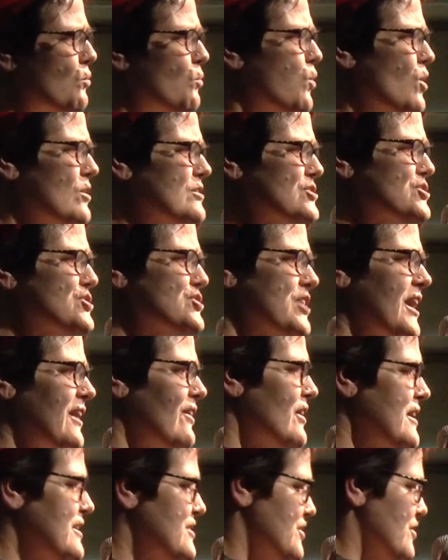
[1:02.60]
What
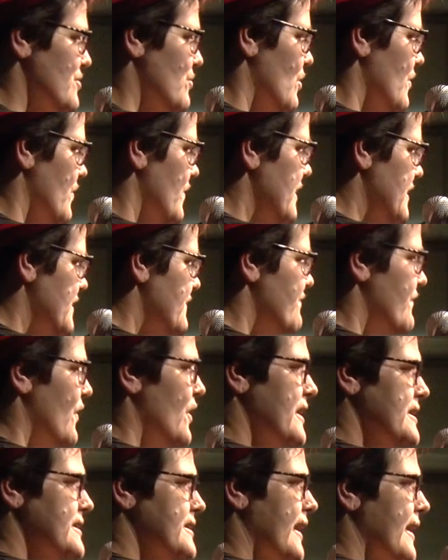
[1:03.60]
shall I do on this
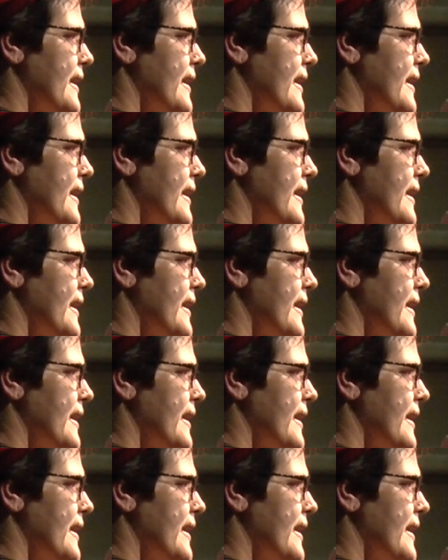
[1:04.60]
fine